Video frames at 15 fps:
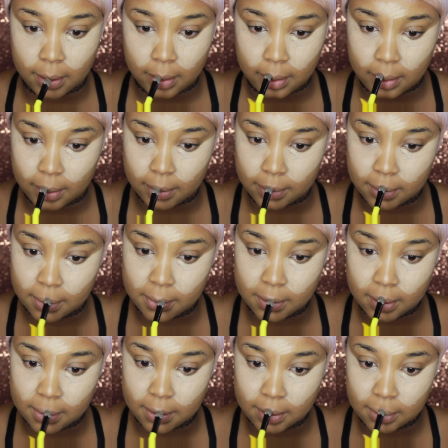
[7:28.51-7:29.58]
And sometimes
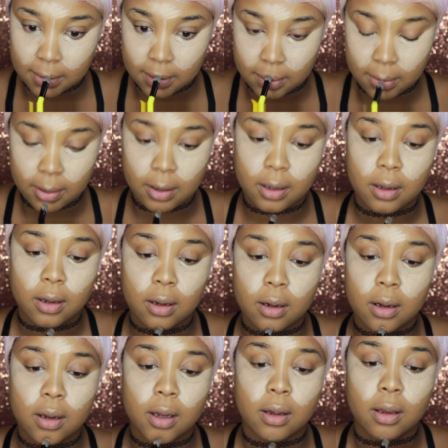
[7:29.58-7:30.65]
I like to do
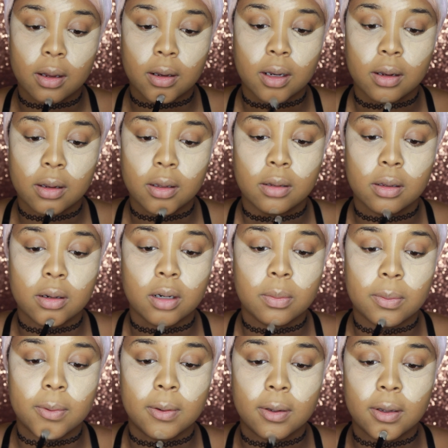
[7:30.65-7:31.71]
hair and a little
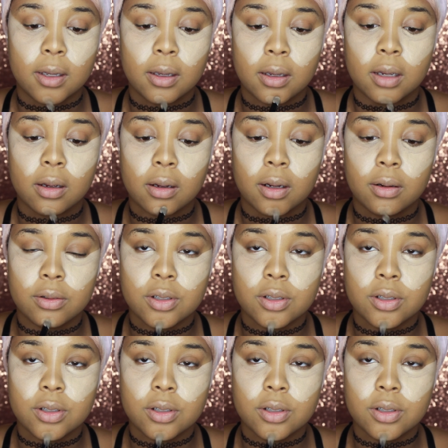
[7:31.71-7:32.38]
bit here,